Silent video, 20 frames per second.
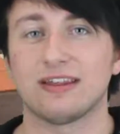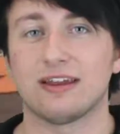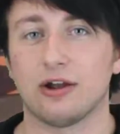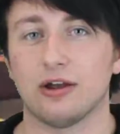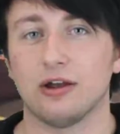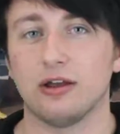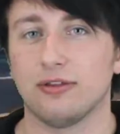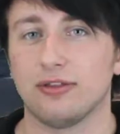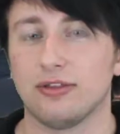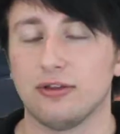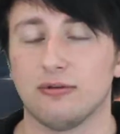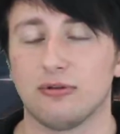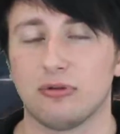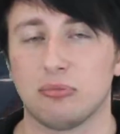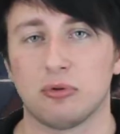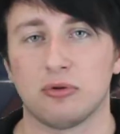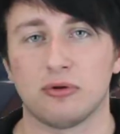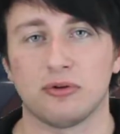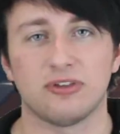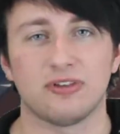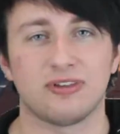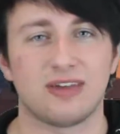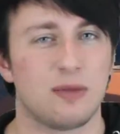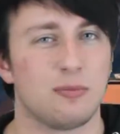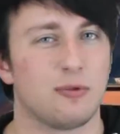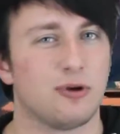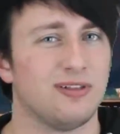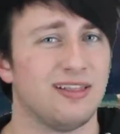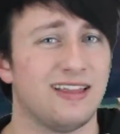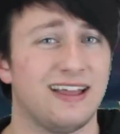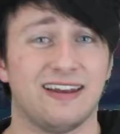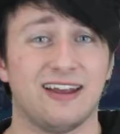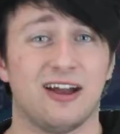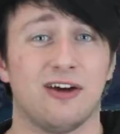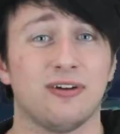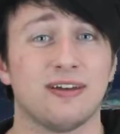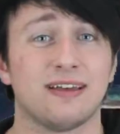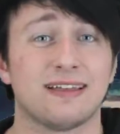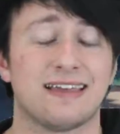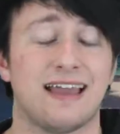and areas you explore in this game are laid
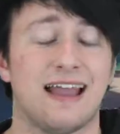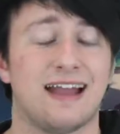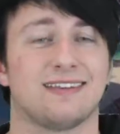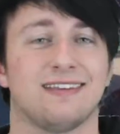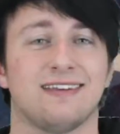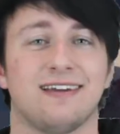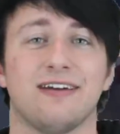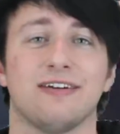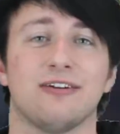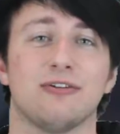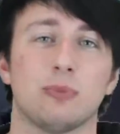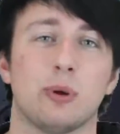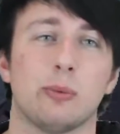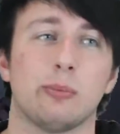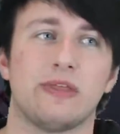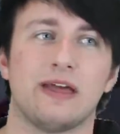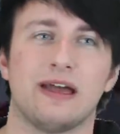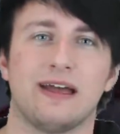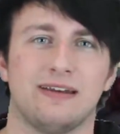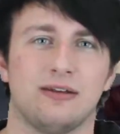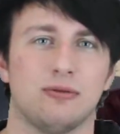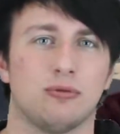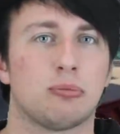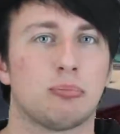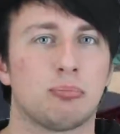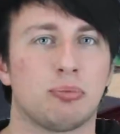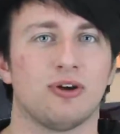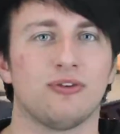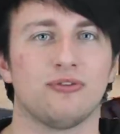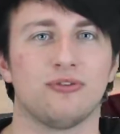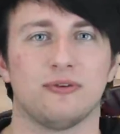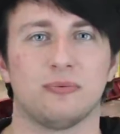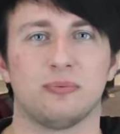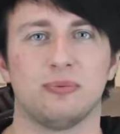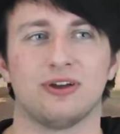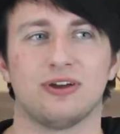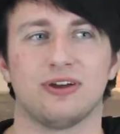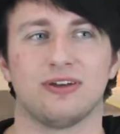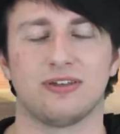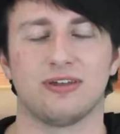out exactly how you remember that, and it was perfect
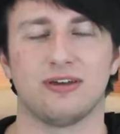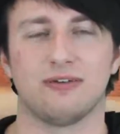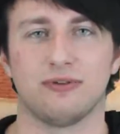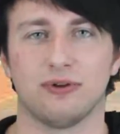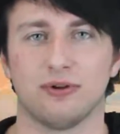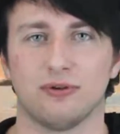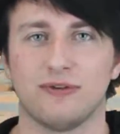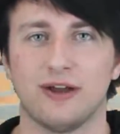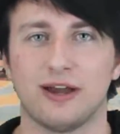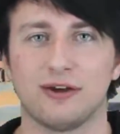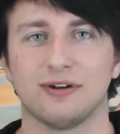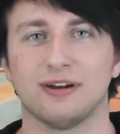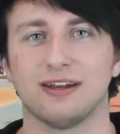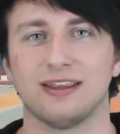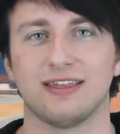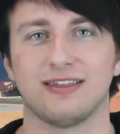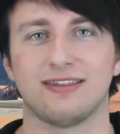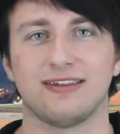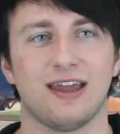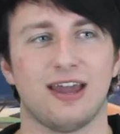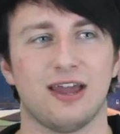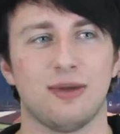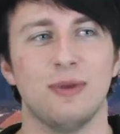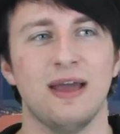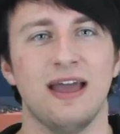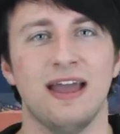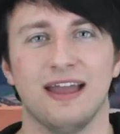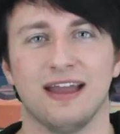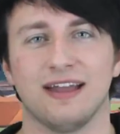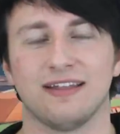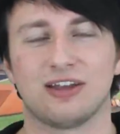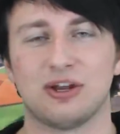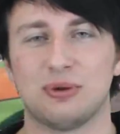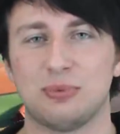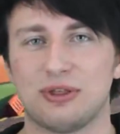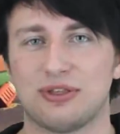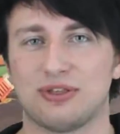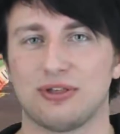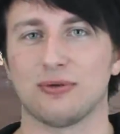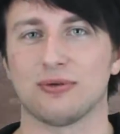because if you're a veteran of this game, it's going to
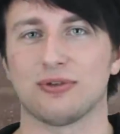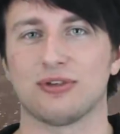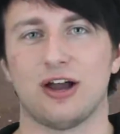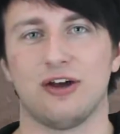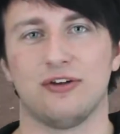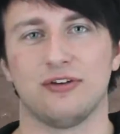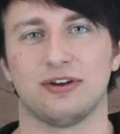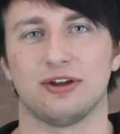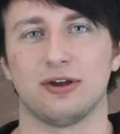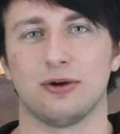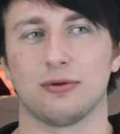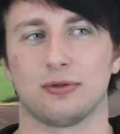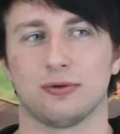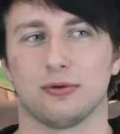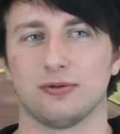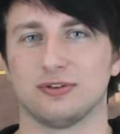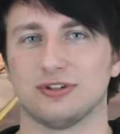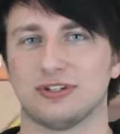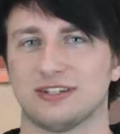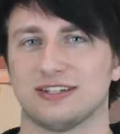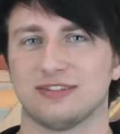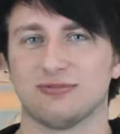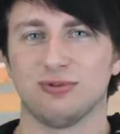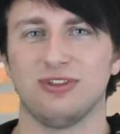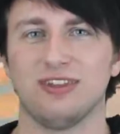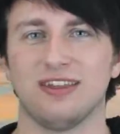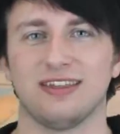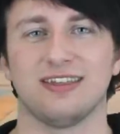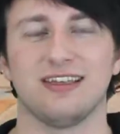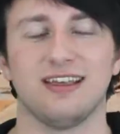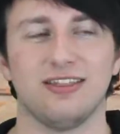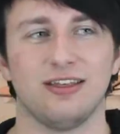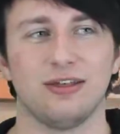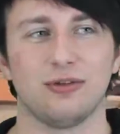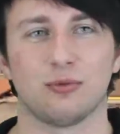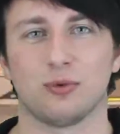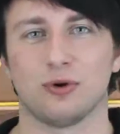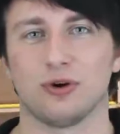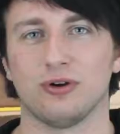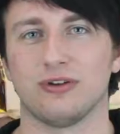be so solid to go through and just really see
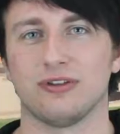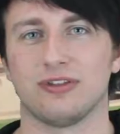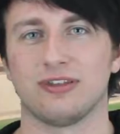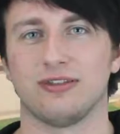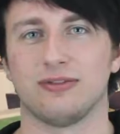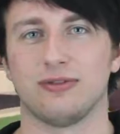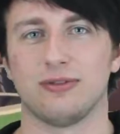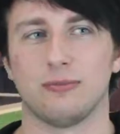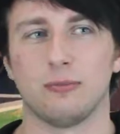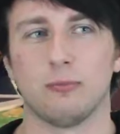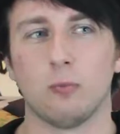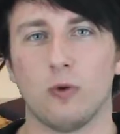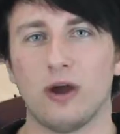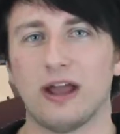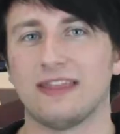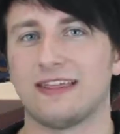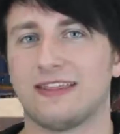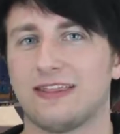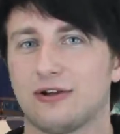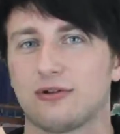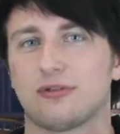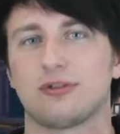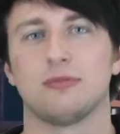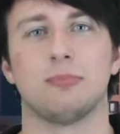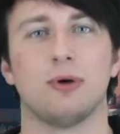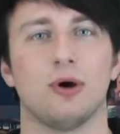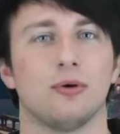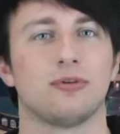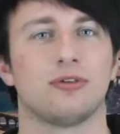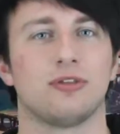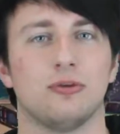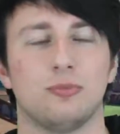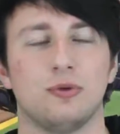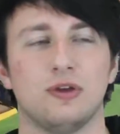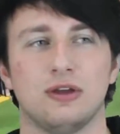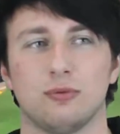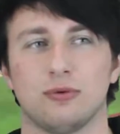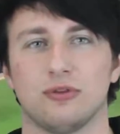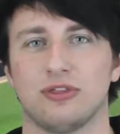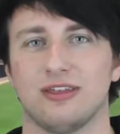these worlds in the way that they're supposed to
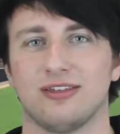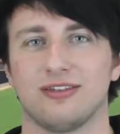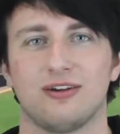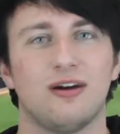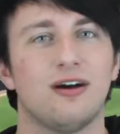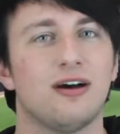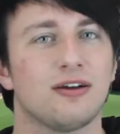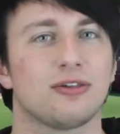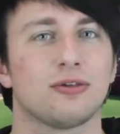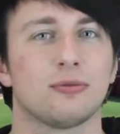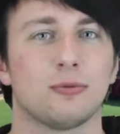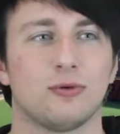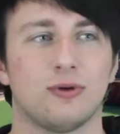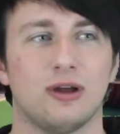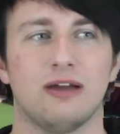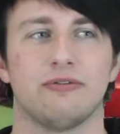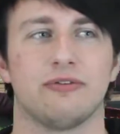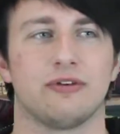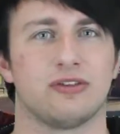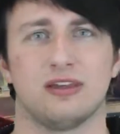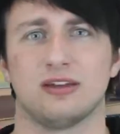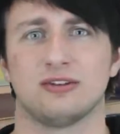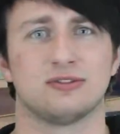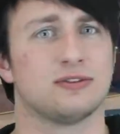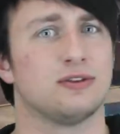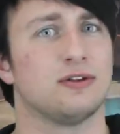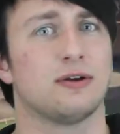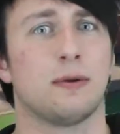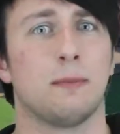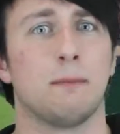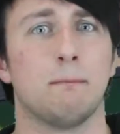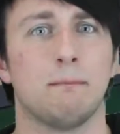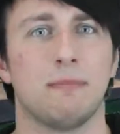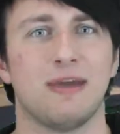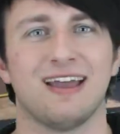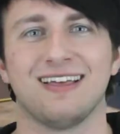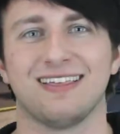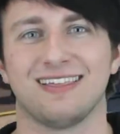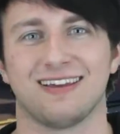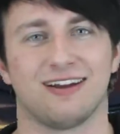be with these awesome graphics that just look
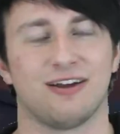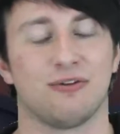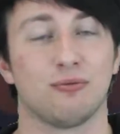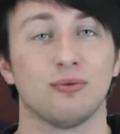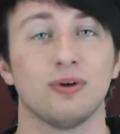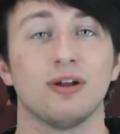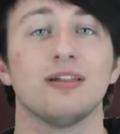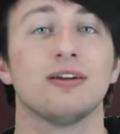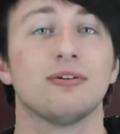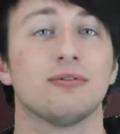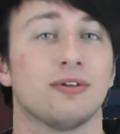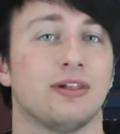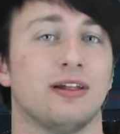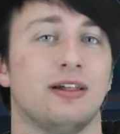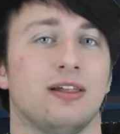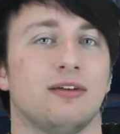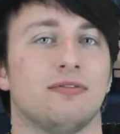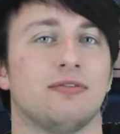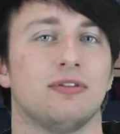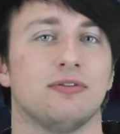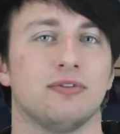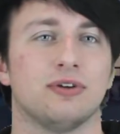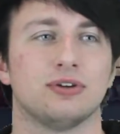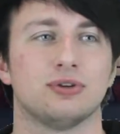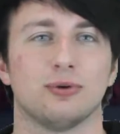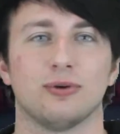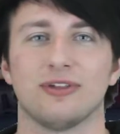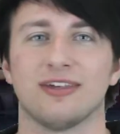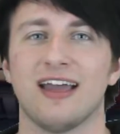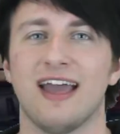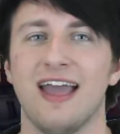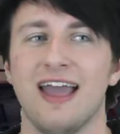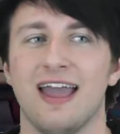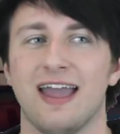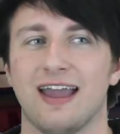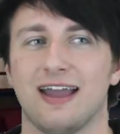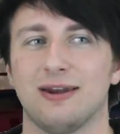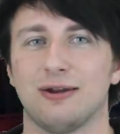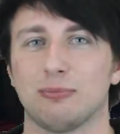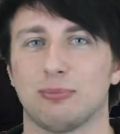amazing. I really loved the visuals,
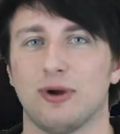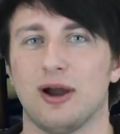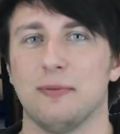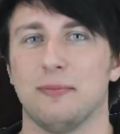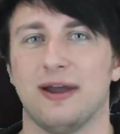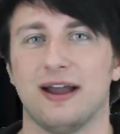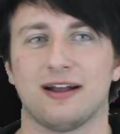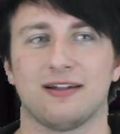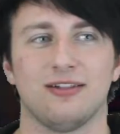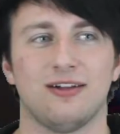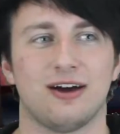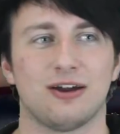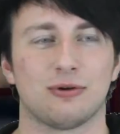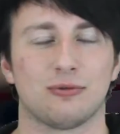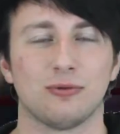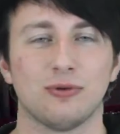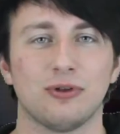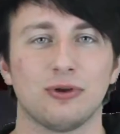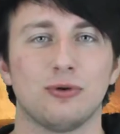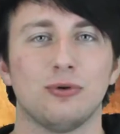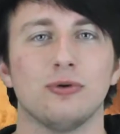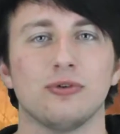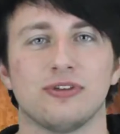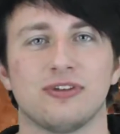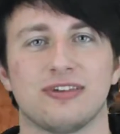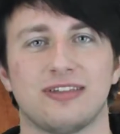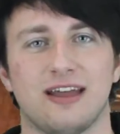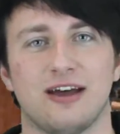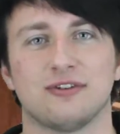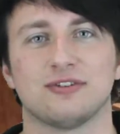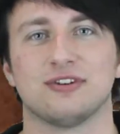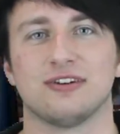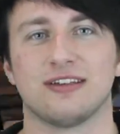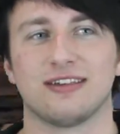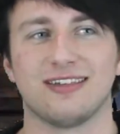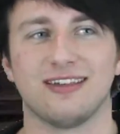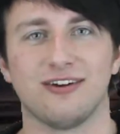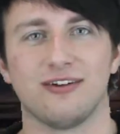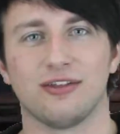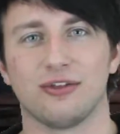and it brought back a lot of really cool nostalgia to
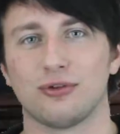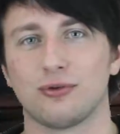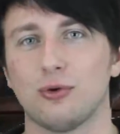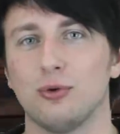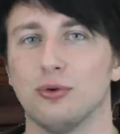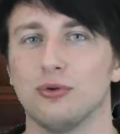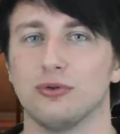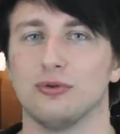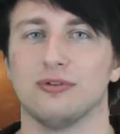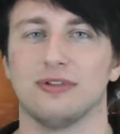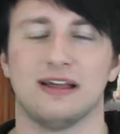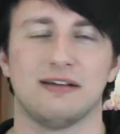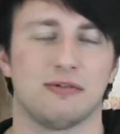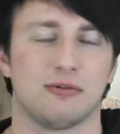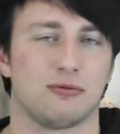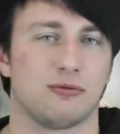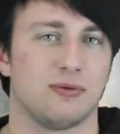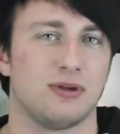see all these cool new levels